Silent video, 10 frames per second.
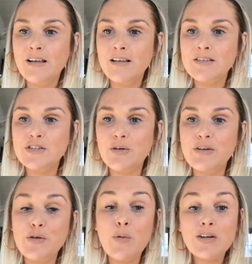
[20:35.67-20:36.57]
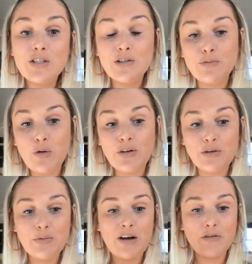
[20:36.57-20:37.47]
So if you want to enroll in the
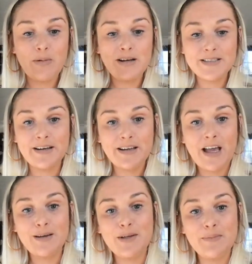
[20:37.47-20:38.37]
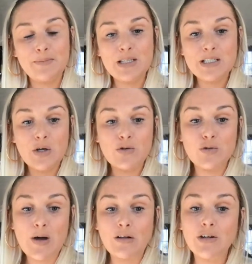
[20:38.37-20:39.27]
Profit by Design Academy, please go to
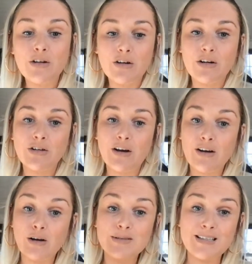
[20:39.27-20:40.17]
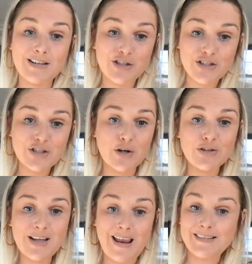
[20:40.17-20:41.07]
elkaclark.com/start
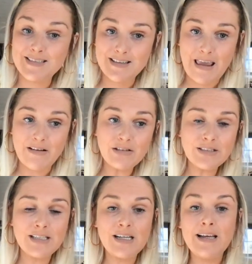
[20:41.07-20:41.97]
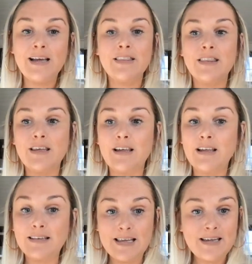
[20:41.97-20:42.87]
and scale. The
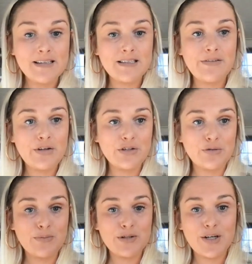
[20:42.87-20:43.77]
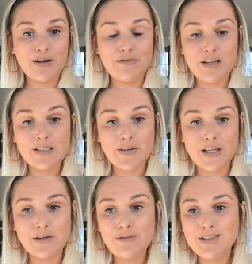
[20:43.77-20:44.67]
link is in the description of these
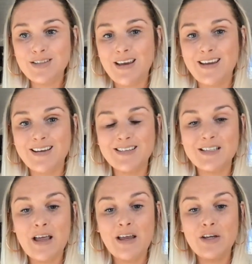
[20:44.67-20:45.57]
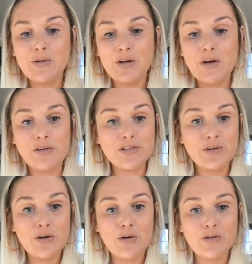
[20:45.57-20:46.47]
videos, and you can also
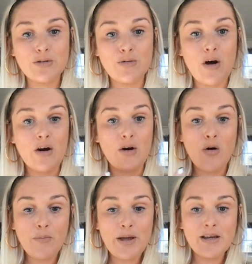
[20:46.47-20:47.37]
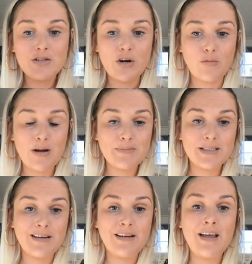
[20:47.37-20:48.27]
go to our homepage, our
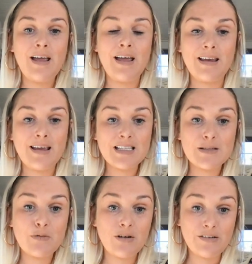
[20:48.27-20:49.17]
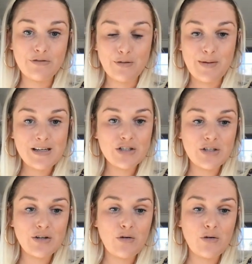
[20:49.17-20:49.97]
website, and get some more information.